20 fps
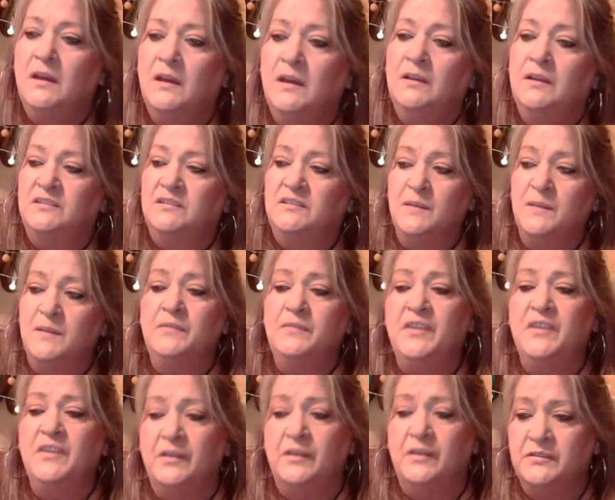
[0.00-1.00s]
some of
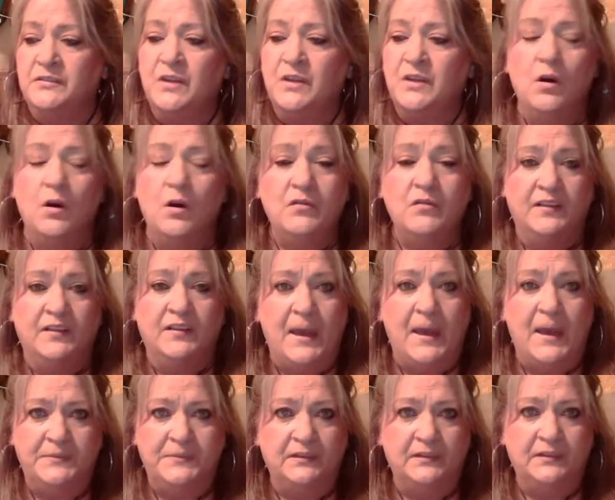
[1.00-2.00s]
theirs
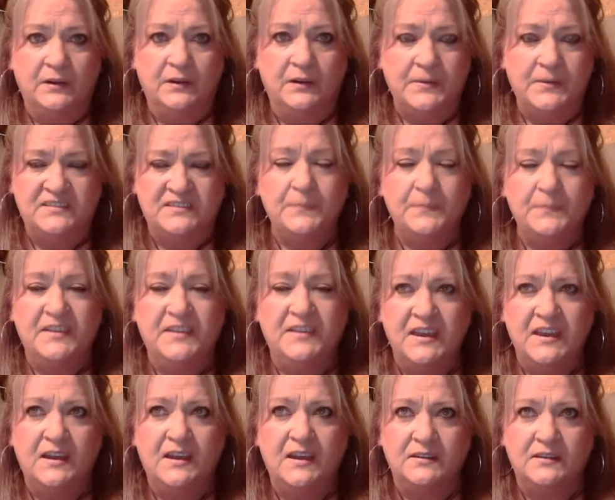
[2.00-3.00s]
overlaps a little bit, some of the
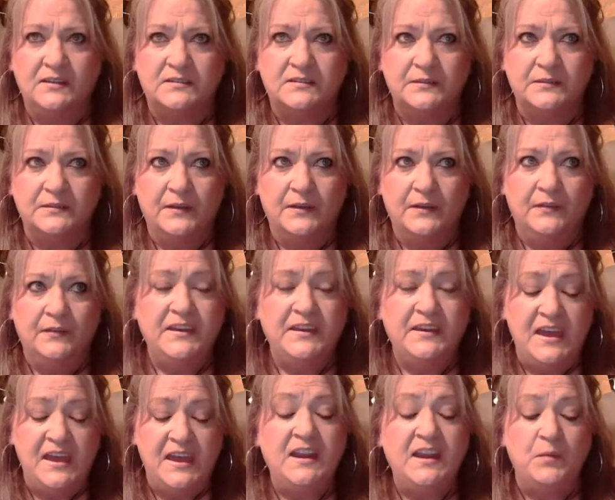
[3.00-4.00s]
kids. Like
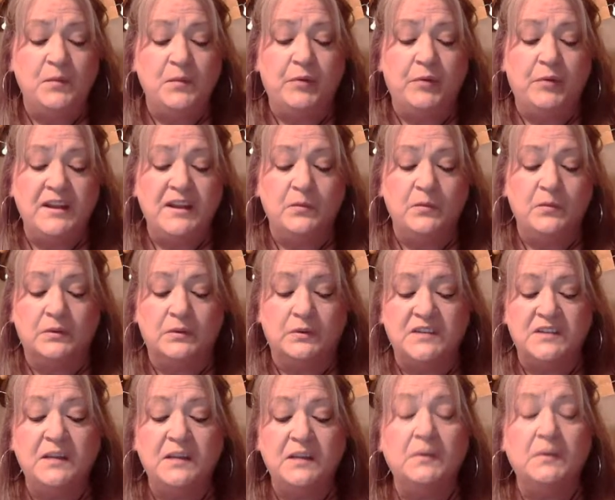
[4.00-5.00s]
Hannah and Brandon were
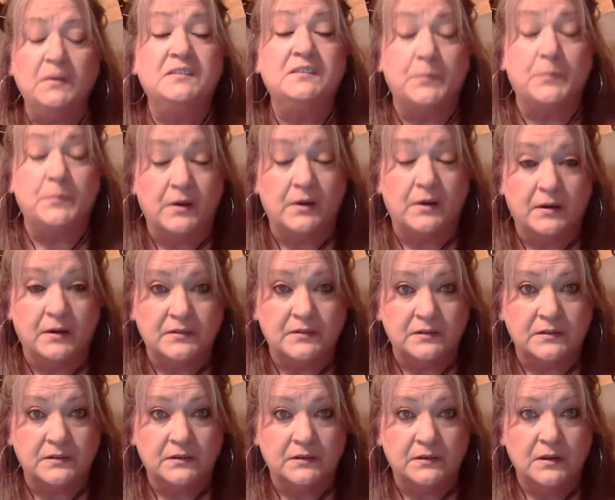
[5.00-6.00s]
10 months apart.
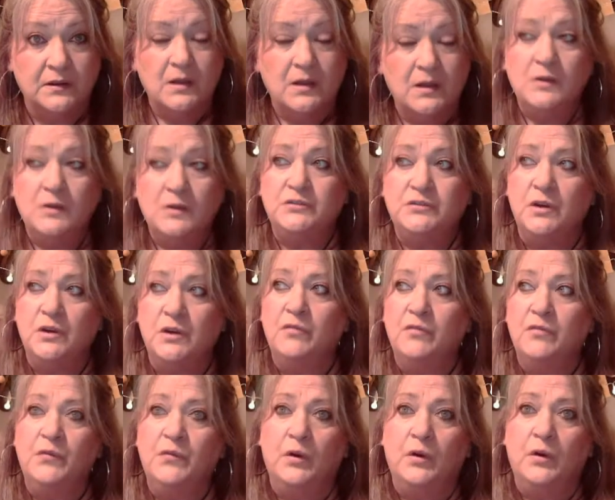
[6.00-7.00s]
So
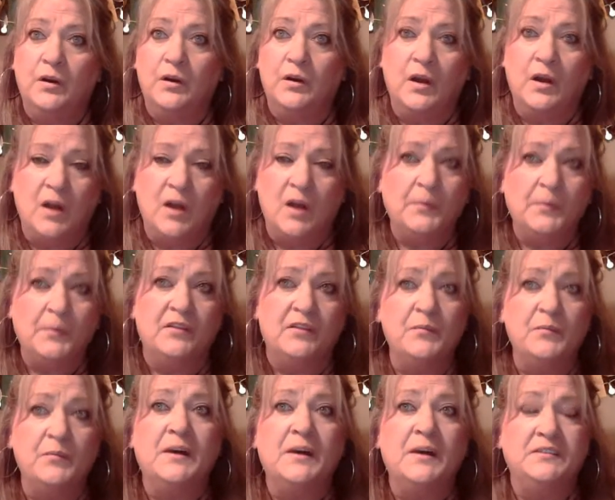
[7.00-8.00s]
for a couple of
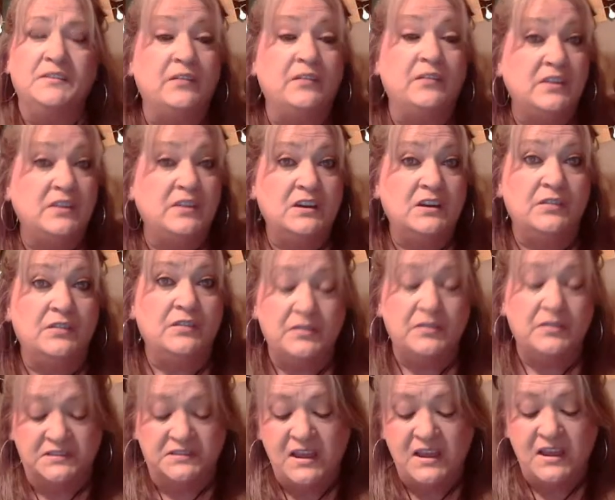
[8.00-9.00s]
months every year, they're the
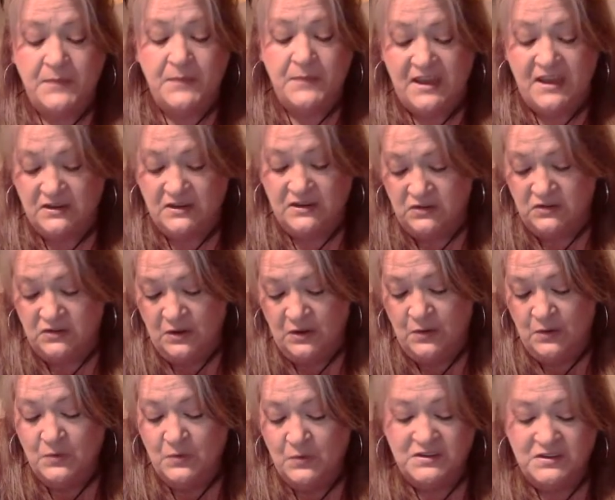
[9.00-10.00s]
same age,
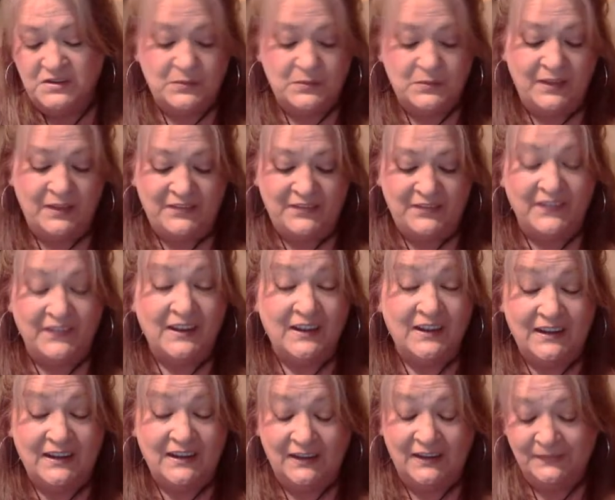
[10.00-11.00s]
which is really
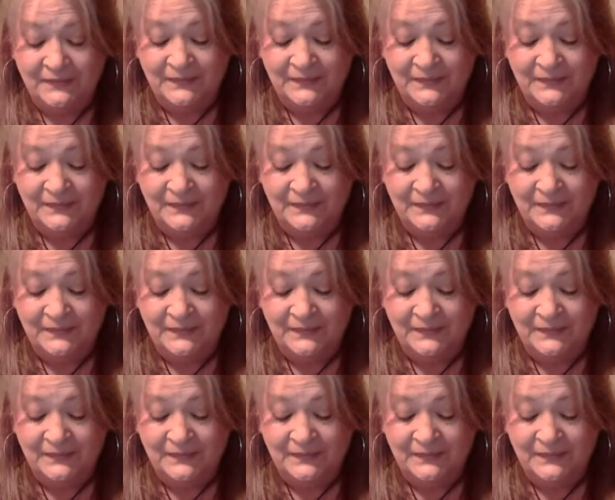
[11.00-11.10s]
funny.